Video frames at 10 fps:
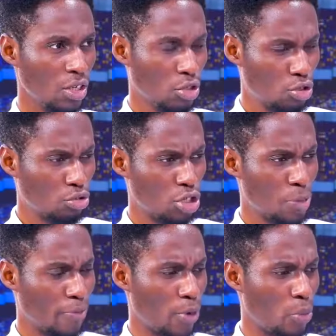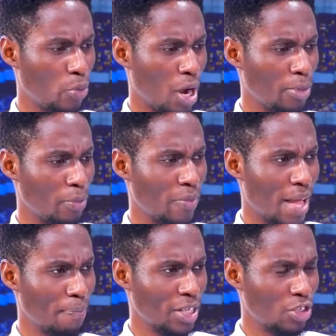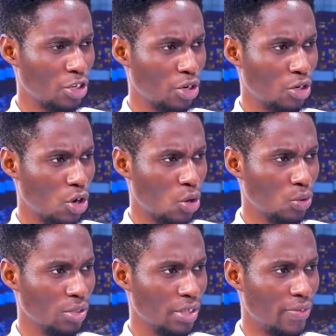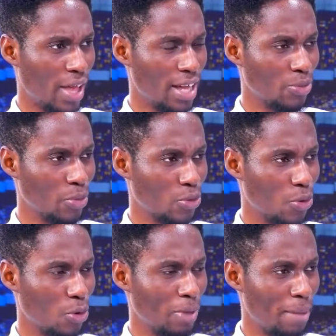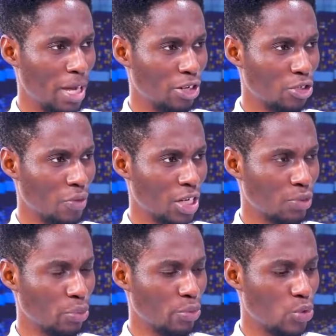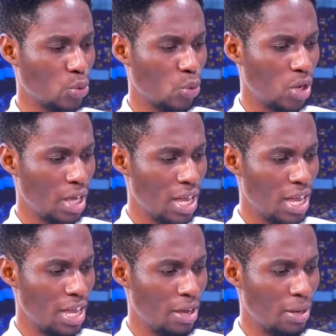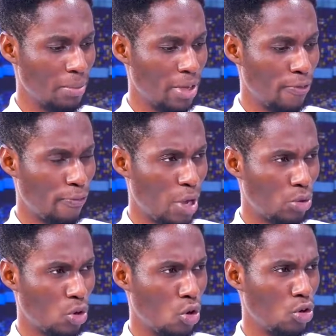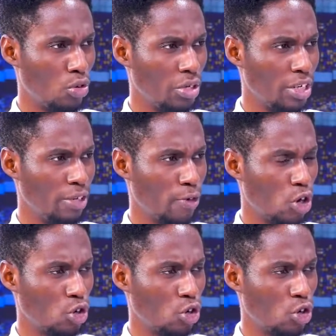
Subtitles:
So just before we wrap up, that particular goal that was scored by Marcus Rashford, we saw a foul on Divock